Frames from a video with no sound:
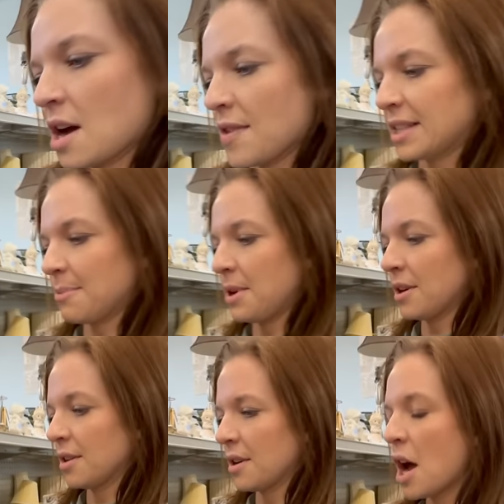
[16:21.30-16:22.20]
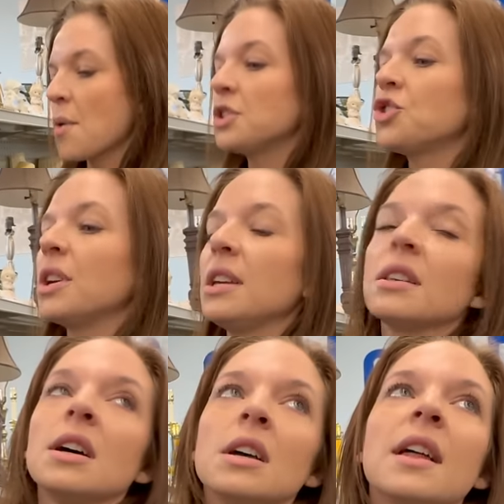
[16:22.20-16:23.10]
Oh, that's a pure. Oh, a drink.
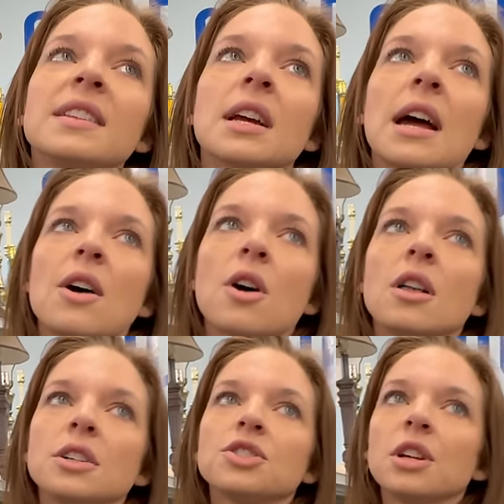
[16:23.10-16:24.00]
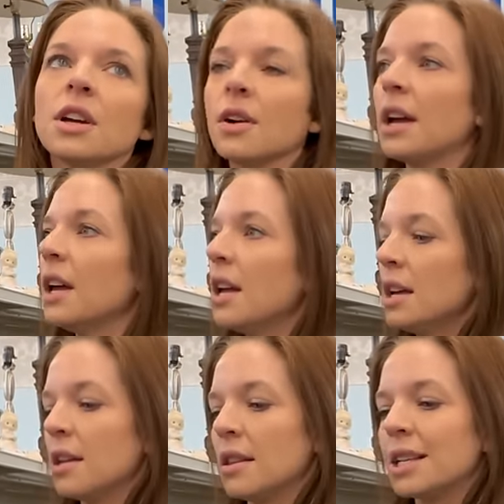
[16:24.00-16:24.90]
Uh, that's like an drink, alcoholic yeah. drink. Okay.
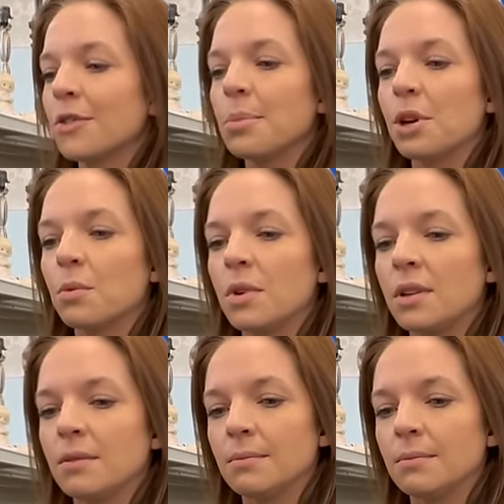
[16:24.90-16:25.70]
Yeah. That's from Pier One.